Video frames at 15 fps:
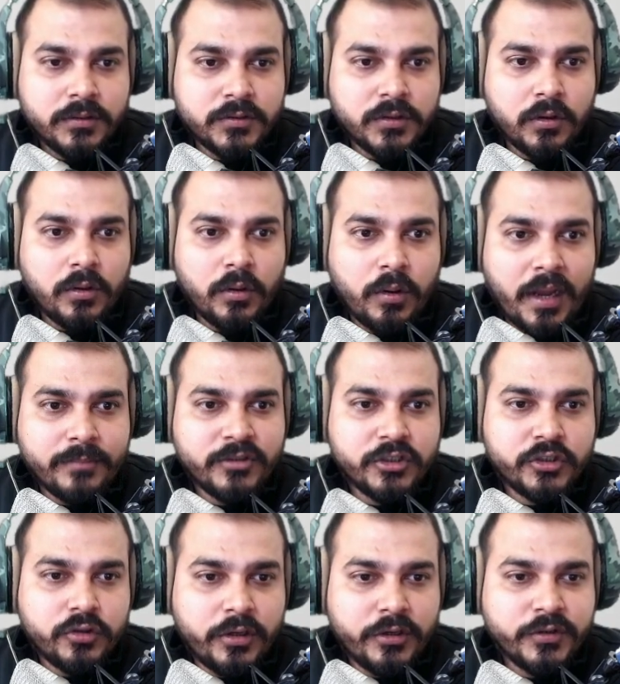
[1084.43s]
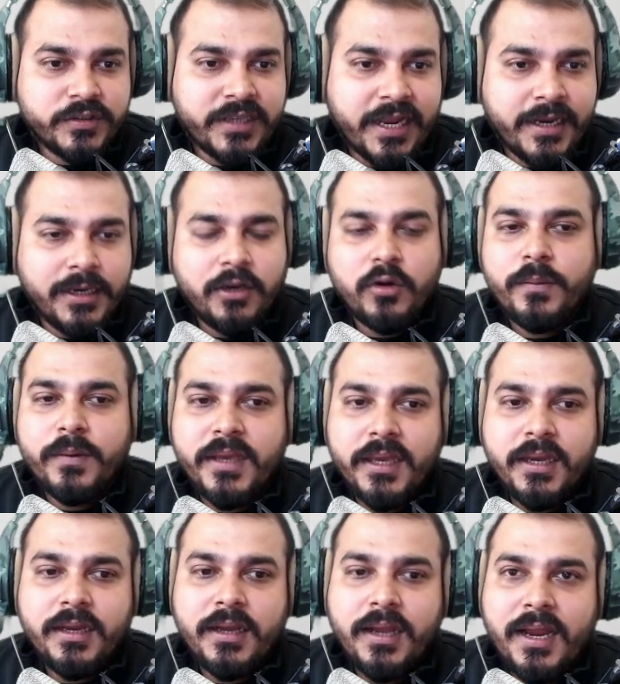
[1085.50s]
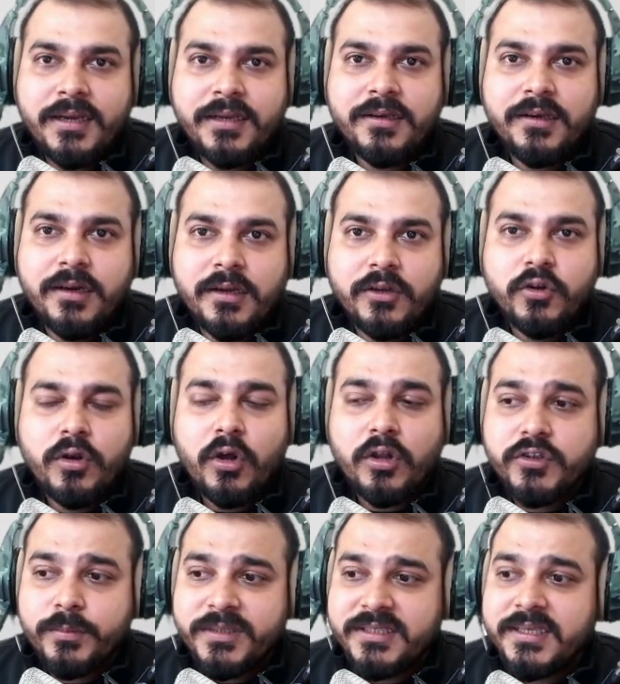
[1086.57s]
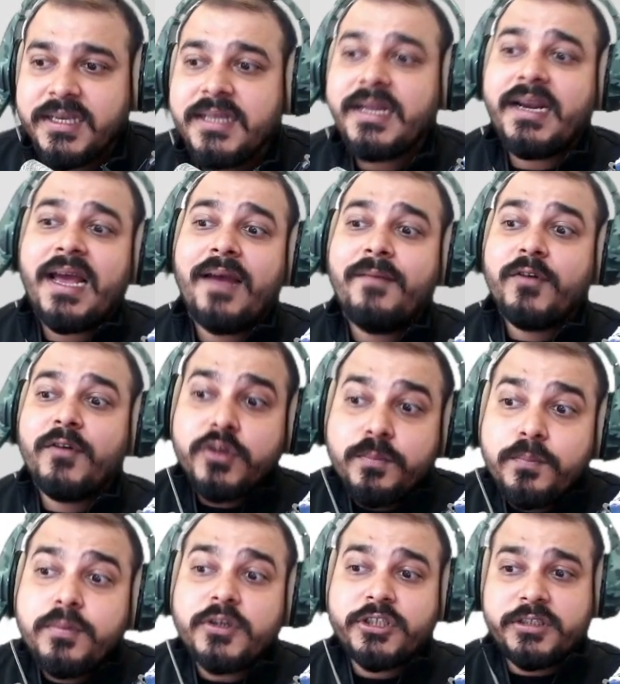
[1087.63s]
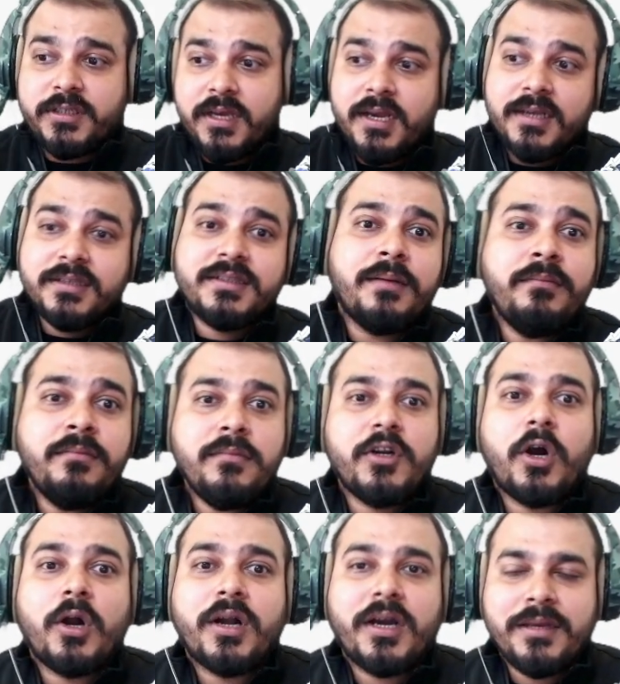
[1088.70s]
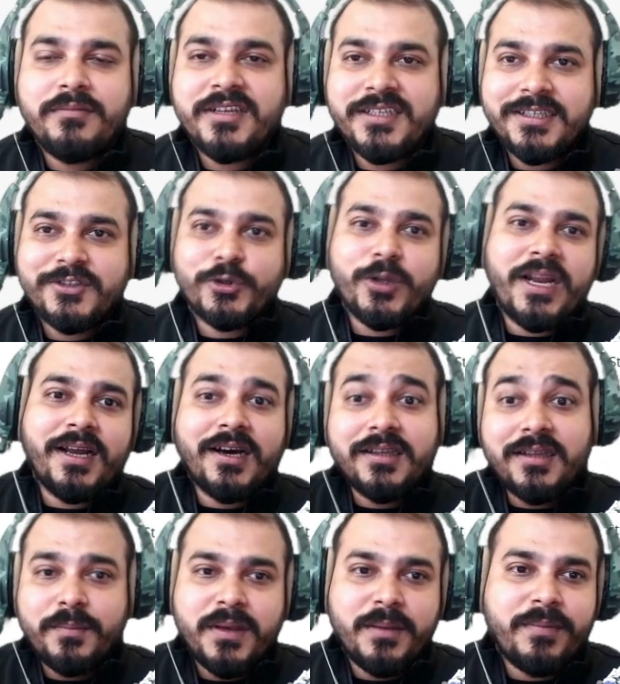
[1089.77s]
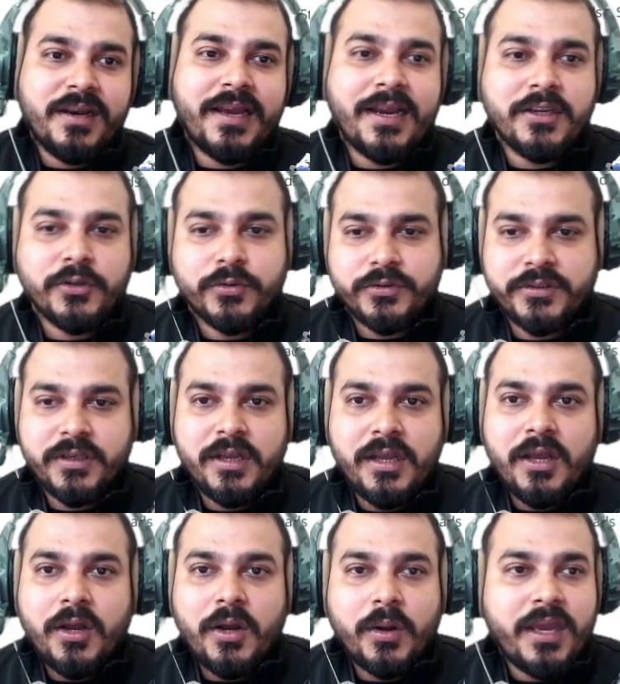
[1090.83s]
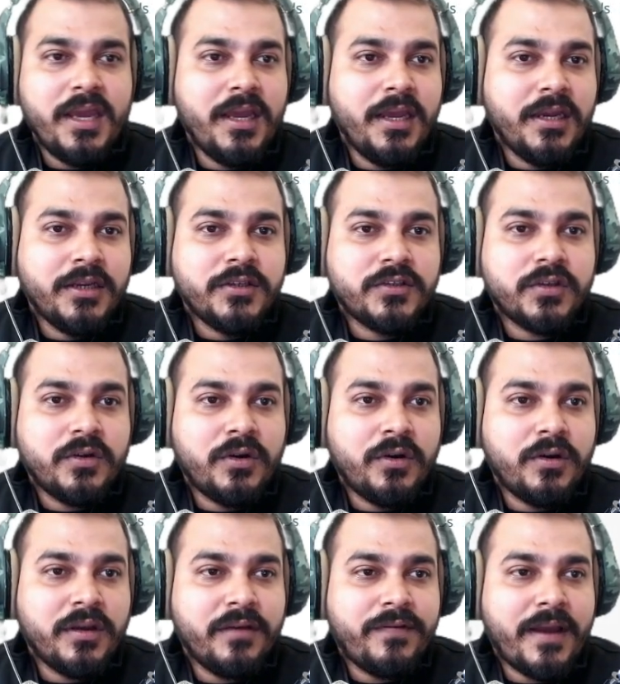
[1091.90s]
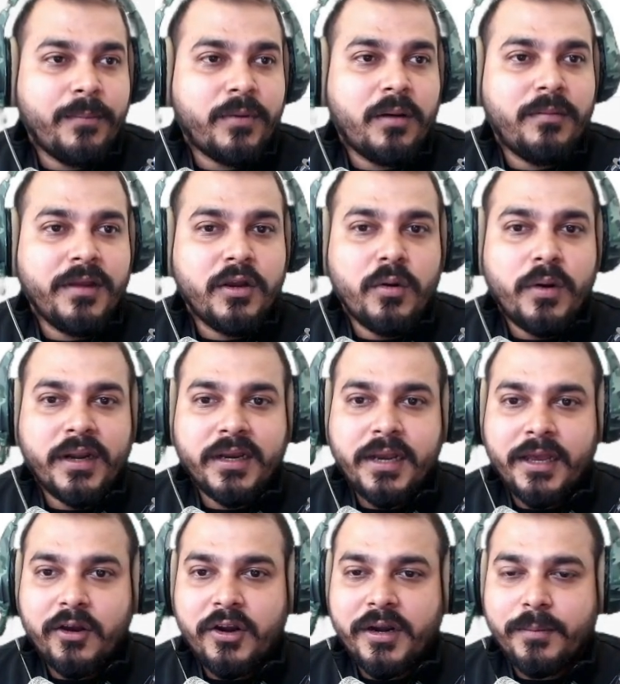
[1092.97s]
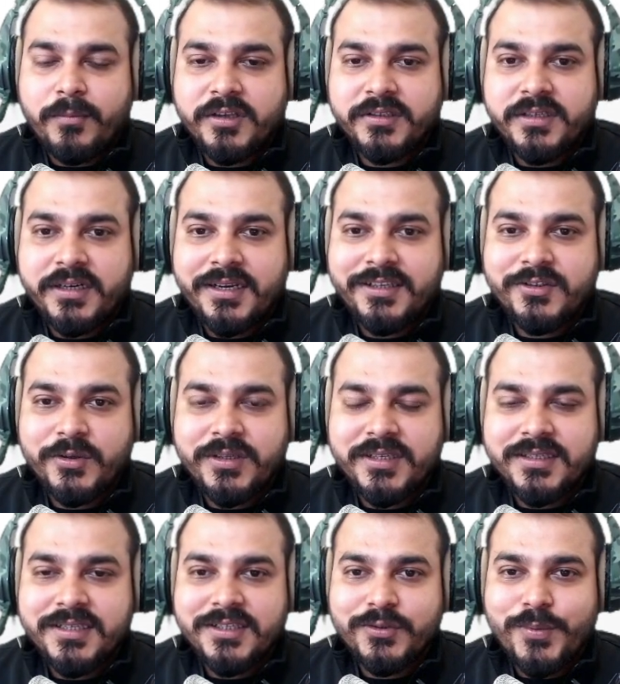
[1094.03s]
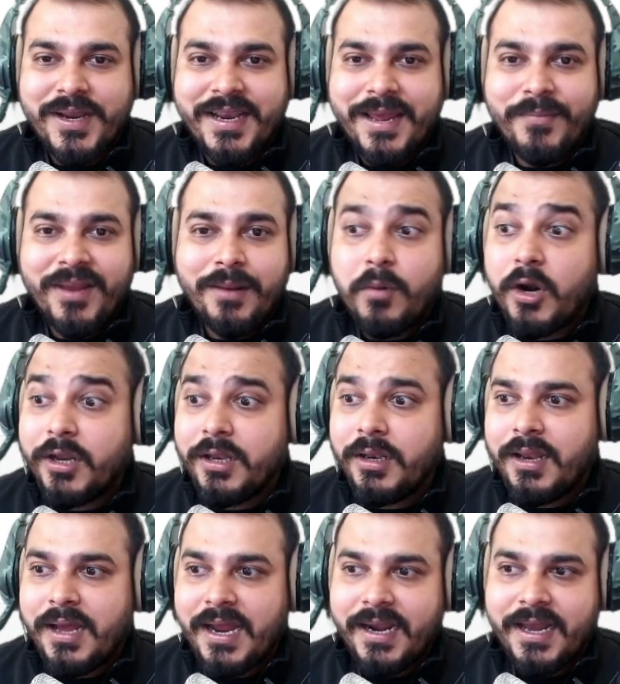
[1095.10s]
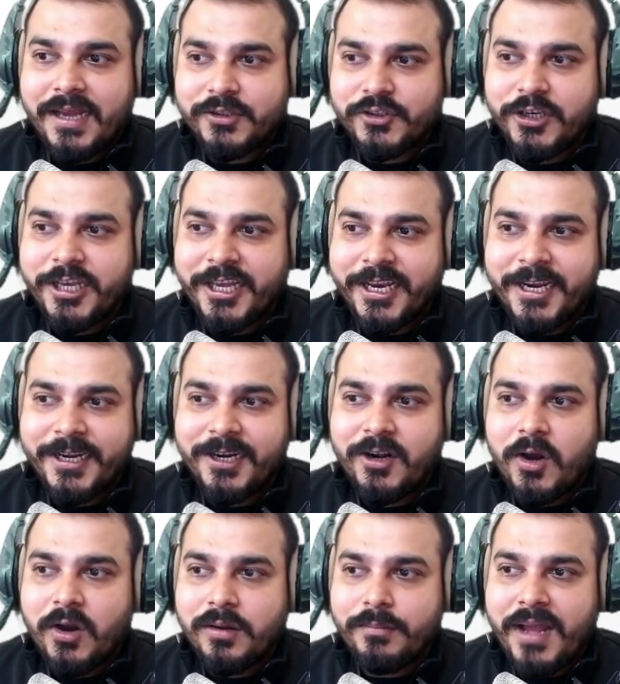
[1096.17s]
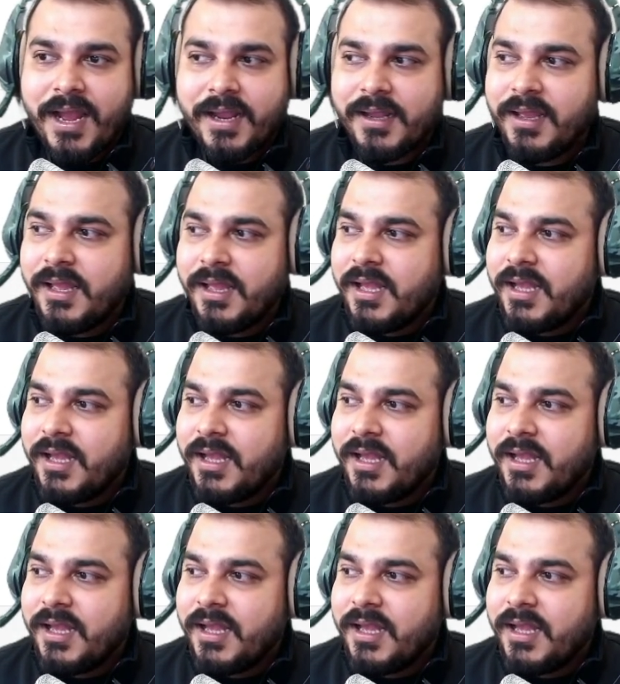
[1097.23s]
So I'm just going to sign in over here. And here you'll also be seeing that also pushed some Docker images so that other people can use. Okay. So if I probably go and click on repository, so this is one ML model I'd actually created long back.